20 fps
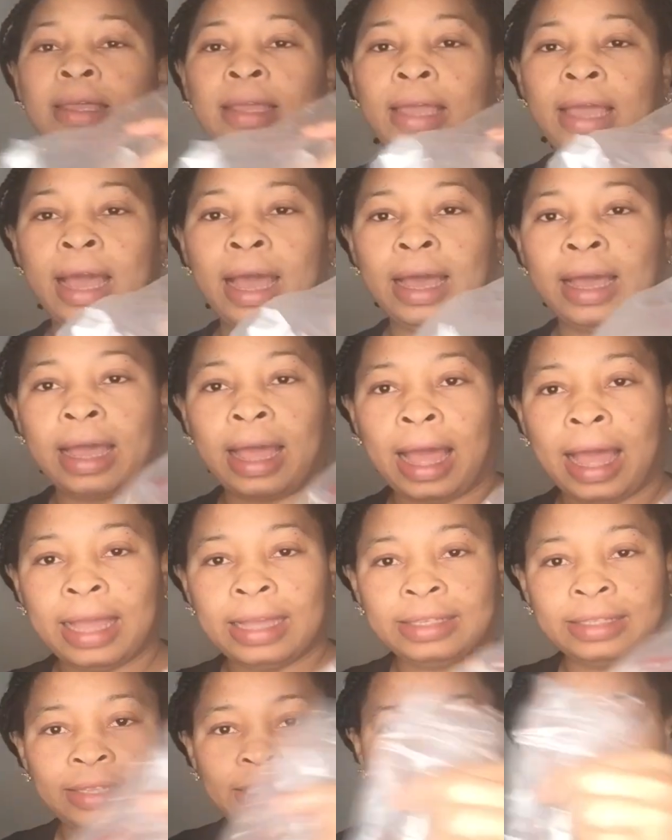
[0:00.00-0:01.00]
Yeah,
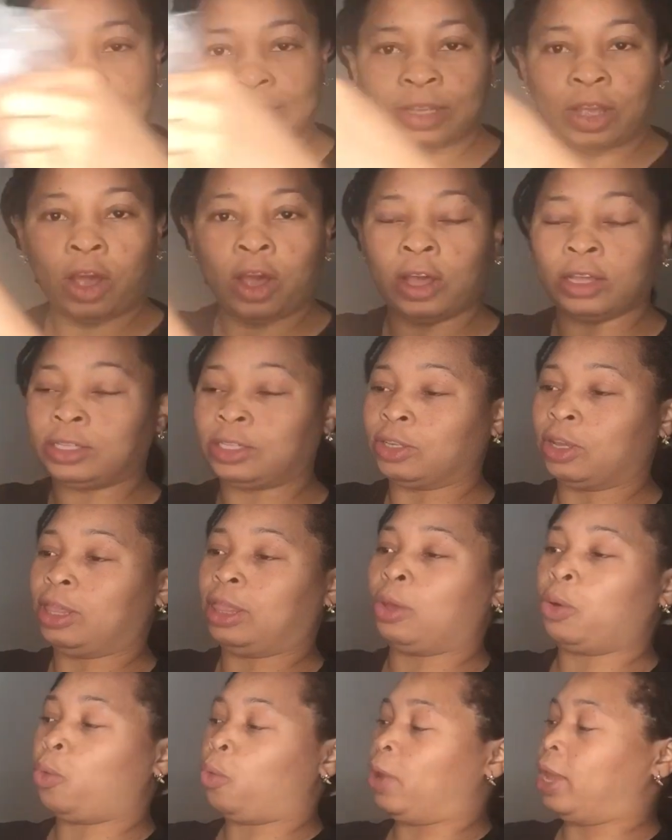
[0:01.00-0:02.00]
guys, this is
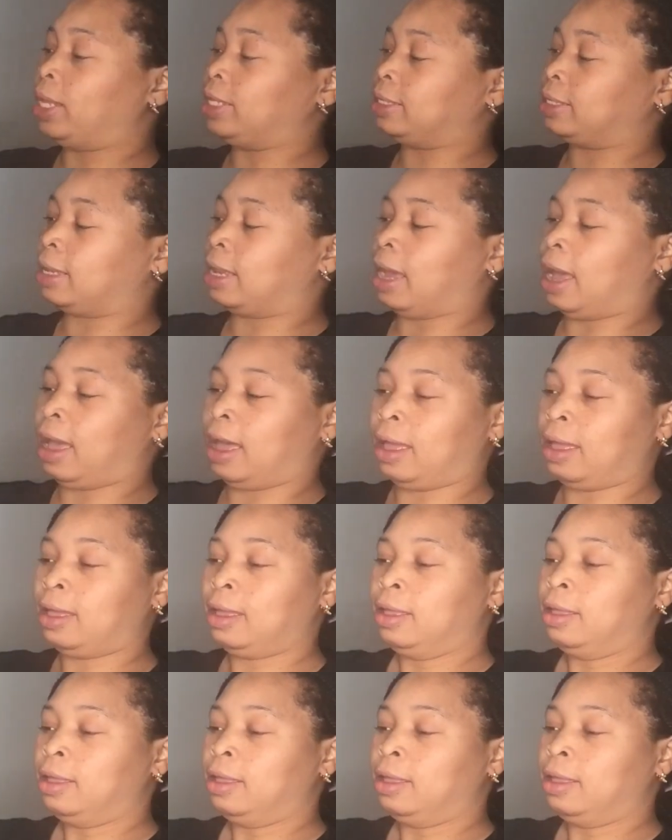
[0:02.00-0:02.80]
also the whisker.